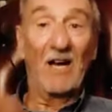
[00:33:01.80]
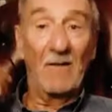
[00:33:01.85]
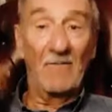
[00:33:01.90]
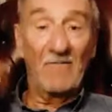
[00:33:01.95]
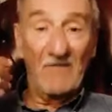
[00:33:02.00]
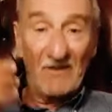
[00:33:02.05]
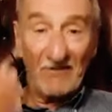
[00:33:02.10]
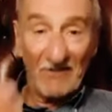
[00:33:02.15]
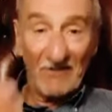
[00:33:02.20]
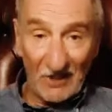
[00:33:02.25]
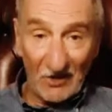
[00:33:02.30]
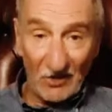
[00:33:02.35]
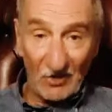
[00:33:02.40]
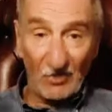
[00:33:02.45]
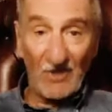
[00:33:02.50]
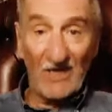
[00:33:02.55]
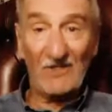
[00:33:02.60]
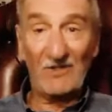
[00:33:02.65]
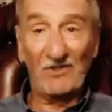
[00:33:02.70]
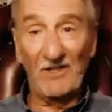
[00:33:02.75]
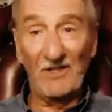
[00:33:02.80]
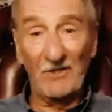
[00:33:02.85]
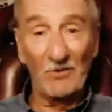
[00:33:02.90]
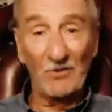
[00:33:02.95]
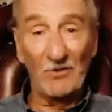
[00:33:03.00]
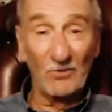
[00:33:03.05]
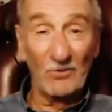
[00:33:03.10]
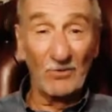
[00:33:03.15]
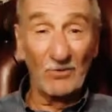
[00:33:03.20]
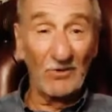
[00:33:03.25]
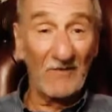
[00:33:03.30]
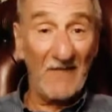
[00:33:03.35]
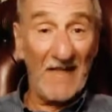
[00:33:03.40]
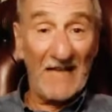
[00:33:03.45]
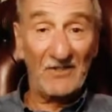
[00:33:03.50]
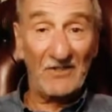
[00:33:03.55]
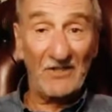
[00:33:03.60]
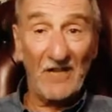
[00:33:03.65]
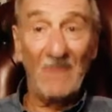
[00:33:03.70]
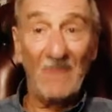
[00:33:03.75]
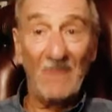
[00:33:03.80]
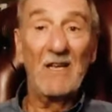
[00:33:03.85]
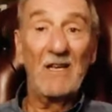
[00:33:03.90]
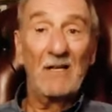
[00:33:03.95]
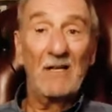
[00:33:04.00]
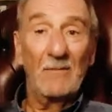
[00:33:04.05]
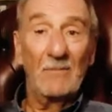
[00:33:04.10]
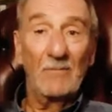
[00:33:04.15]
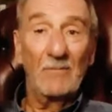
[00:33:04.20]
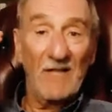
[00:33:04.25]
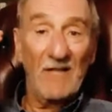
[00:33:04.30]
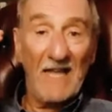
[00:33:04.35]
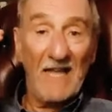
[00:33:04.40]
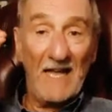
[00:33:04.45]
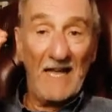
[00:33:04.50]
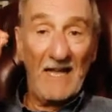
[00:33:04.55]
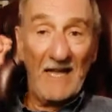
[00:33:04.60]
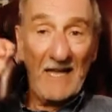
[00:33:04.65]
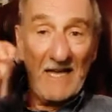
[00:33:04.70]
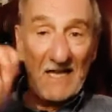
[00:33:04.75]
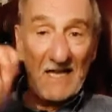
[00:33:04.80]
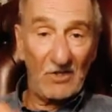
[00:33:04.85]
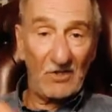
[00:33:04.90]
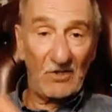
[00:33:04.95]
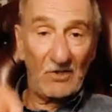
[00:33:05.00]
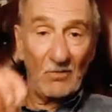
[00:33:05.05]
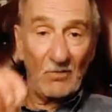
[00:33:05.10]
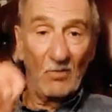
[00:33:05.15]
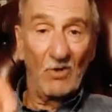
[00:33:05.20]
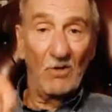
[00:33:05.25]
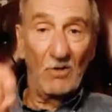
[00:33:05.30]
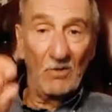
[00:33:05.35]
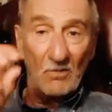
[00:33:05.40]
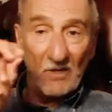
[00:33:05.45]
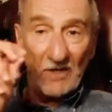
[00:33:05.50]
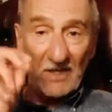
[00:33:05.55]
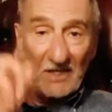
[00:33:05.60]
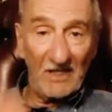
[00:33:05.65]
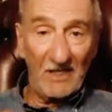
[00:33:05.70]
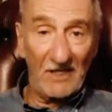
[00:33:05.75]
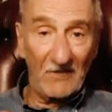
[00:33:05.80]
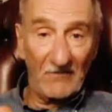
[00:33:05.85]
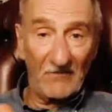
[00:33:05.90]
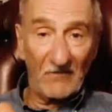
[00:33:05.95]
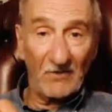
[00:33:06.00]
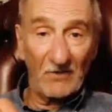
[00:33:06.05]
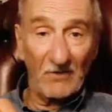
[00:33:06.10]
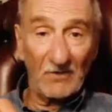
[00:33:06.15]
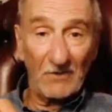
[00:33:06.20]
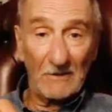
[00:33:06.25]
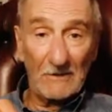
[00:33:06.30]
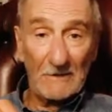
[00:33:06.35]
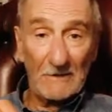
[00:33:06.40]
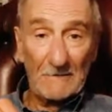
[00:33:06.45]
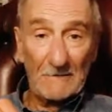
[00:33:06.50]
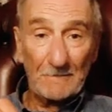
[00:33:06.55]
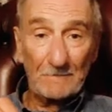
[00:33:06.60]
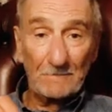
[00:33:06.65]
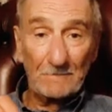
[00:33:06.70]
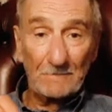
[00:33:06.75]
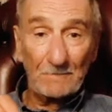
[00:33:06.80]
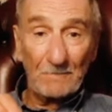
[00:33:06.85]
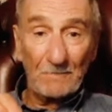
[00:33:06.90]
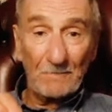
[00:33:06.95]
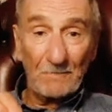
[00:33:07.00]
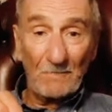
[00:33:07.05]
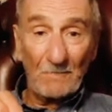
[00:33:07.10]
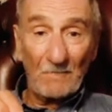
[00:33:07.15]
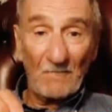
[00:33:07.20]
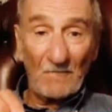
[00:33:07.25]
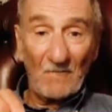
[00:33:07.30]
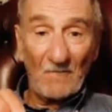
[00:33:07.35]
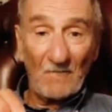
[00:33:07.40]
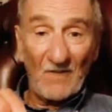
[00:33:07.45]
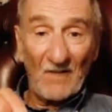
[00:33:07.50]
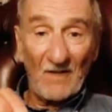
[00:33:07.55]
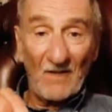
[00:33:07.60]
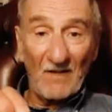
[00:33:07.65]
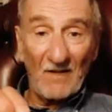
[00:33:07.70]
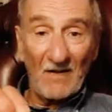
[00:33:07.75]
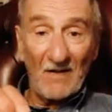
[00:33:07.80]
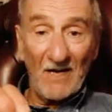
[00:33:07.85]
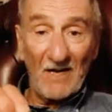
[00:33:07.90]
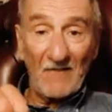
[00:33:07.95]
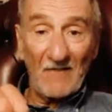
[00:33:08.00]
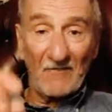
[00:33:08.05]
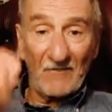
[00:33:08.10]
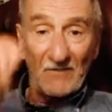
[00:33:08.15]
I'm very interested in all of that stuff. But that ain't what we're here for. All right.